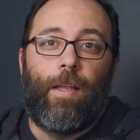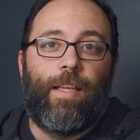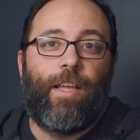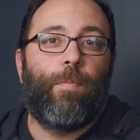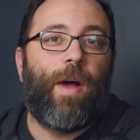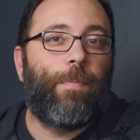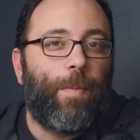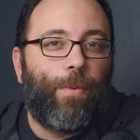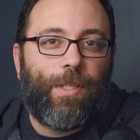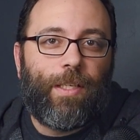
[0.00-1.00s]
Now you might be
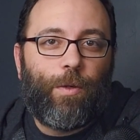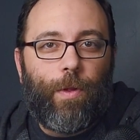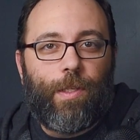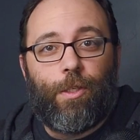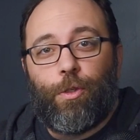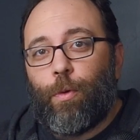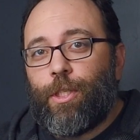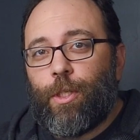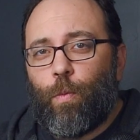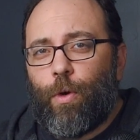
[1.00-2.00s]
presented with a
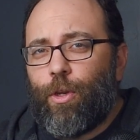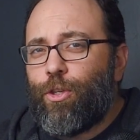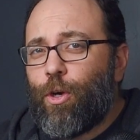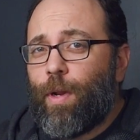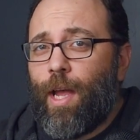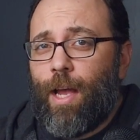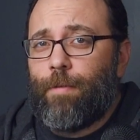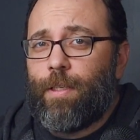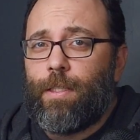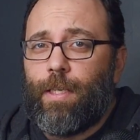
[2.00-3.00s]
situation where you don't have
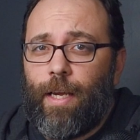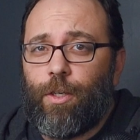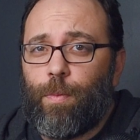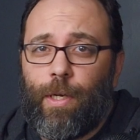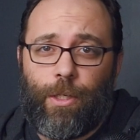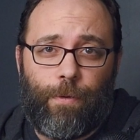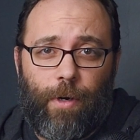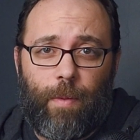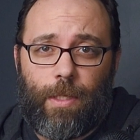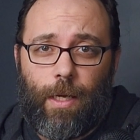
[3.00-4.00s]
a standard picture
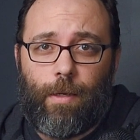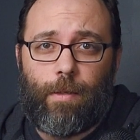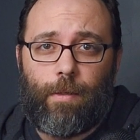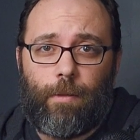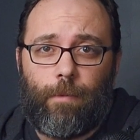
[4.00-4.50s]
frame size.